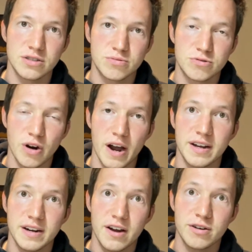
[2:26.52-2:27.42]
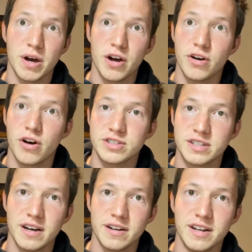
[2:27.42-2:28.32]
trying it out in my
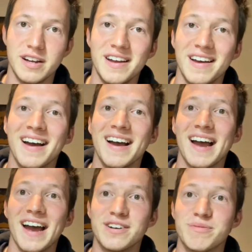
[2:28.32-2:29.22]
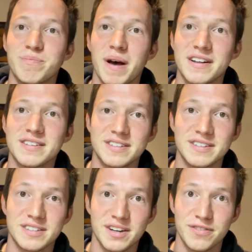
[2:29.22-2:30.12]
hostel and balancing
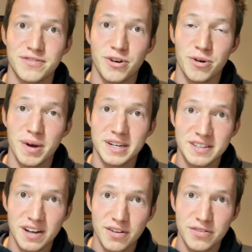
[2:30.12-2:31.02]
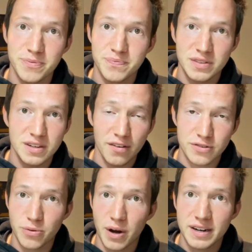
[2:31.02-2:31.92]
stuff on myself after
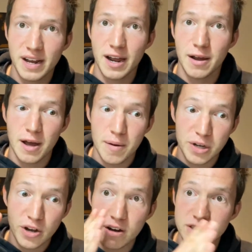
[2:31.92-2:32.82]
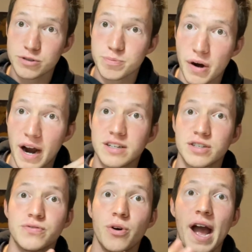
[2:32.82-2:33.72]
1 day, because it was practice
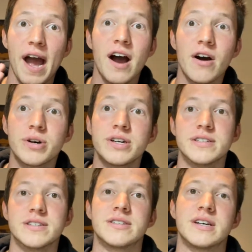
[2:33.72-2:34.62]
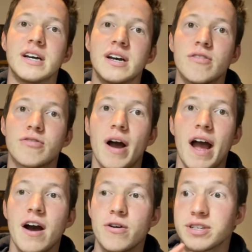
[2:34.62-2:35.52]
for hours,
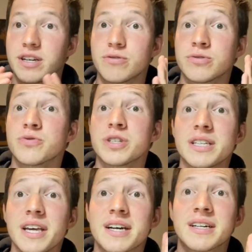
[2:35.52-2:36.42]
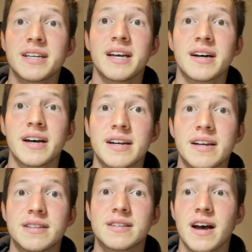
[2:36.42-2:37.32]
and it was really clear and
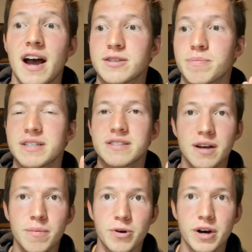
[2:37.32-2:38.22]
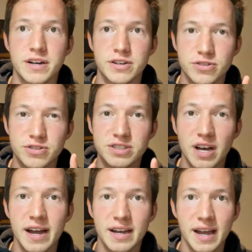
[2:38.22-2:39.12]
concise by someone. So
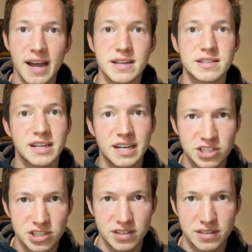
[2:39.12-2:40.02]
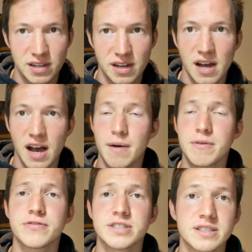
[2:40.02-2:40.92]
PSYCH-K teachers, I'm a
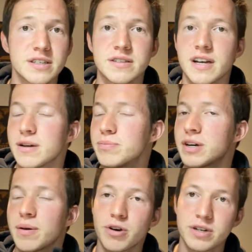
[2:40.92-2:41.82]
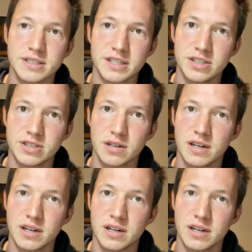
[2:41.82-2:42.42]
facilitator, but I'm not a teacher.